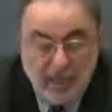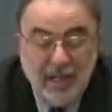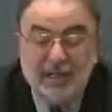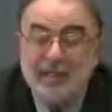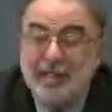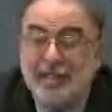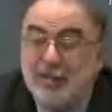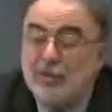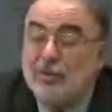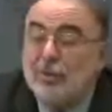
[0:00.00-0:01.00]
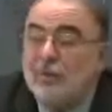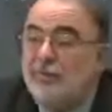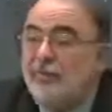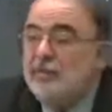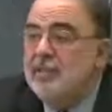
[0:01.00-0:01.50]
and that he also
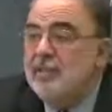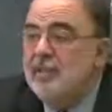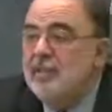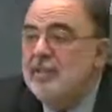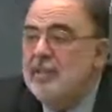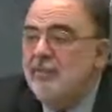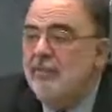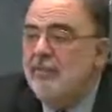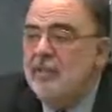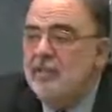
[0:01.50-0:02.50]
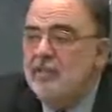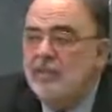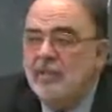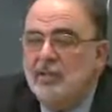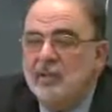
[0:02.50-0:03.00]
confesses that he's never finished
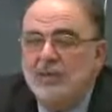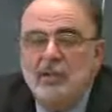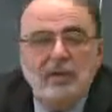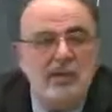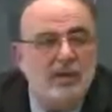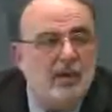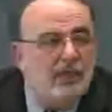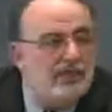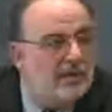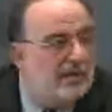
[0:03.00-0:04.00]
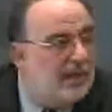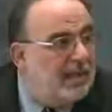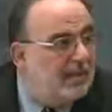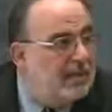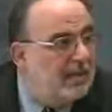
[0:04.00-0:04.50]
reading the novels that he
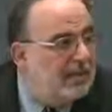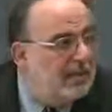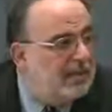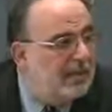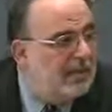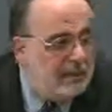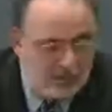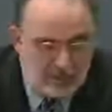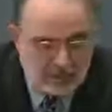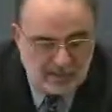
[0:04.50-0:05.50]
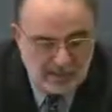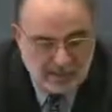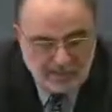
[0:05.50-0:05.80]
began reading. He never gets to the end.